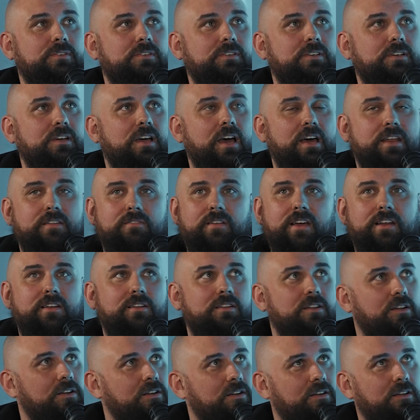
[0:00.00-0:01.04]
kind of
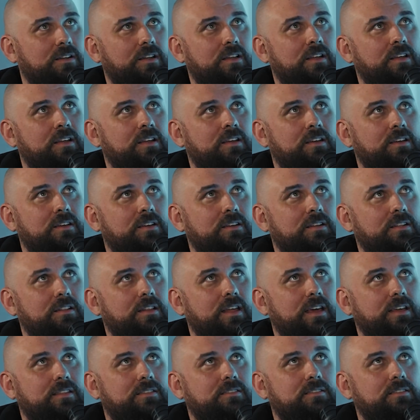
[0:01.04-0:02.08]

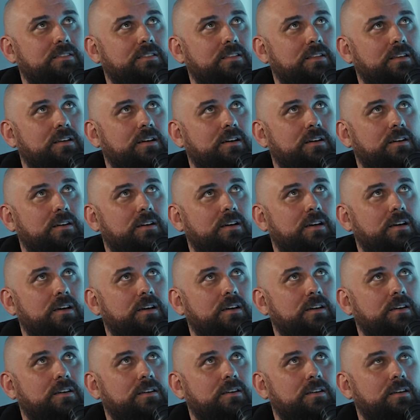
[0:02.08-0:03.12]
like,
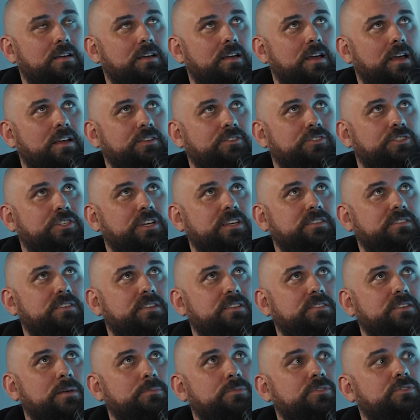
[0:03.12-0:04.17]
as cheesy
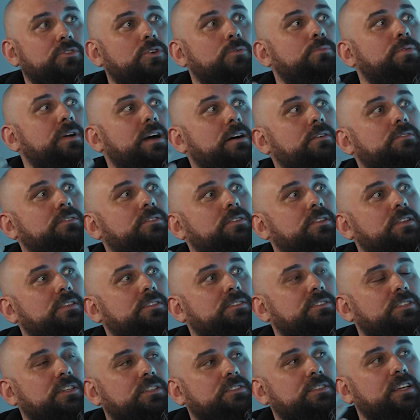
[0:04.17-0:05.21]
as, I'm so proud to the
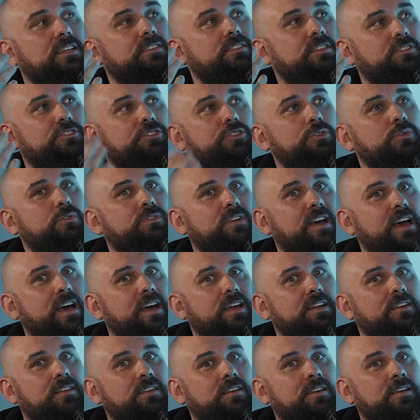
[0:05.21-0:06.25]
success that you've
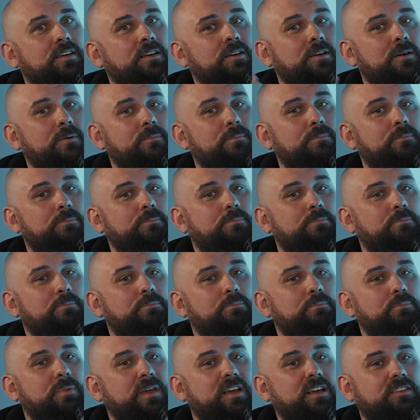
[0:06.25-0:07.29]
had
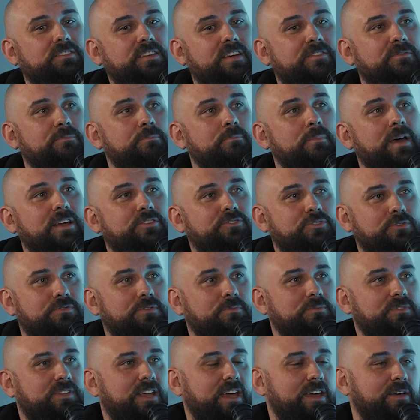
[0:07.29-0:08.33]
because I've met you
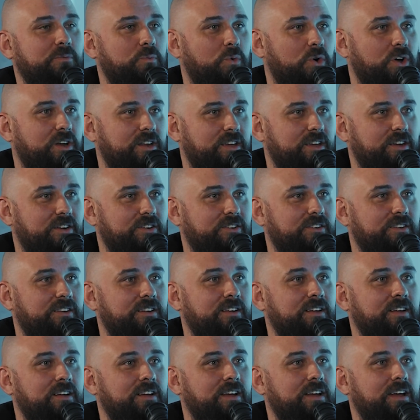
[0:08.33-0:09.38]
from day one here. Yeah,
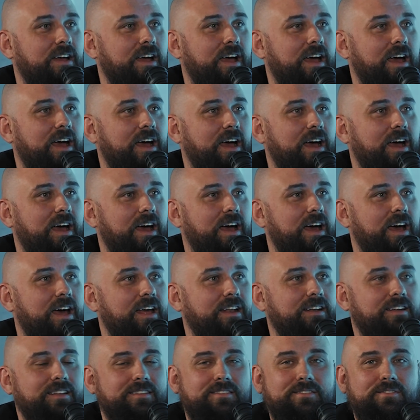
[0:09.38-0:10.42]
yep.
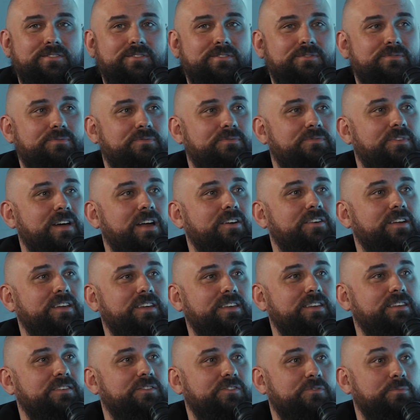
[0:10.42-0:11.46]
And it's very
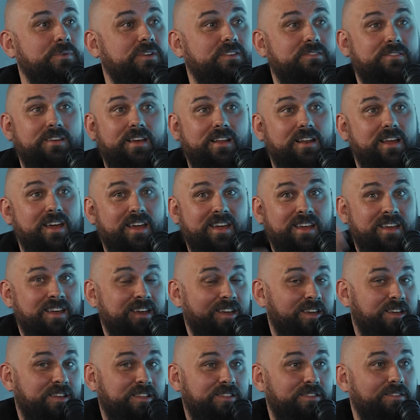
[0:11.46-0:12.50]
easy for me to say, like,
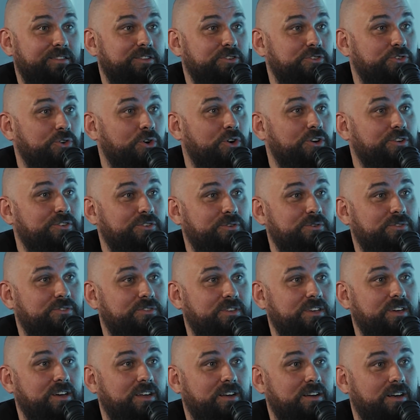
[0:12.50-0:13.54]
the Jordan you
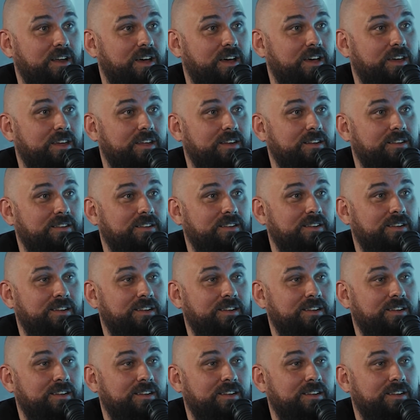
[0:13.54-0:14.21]
see online,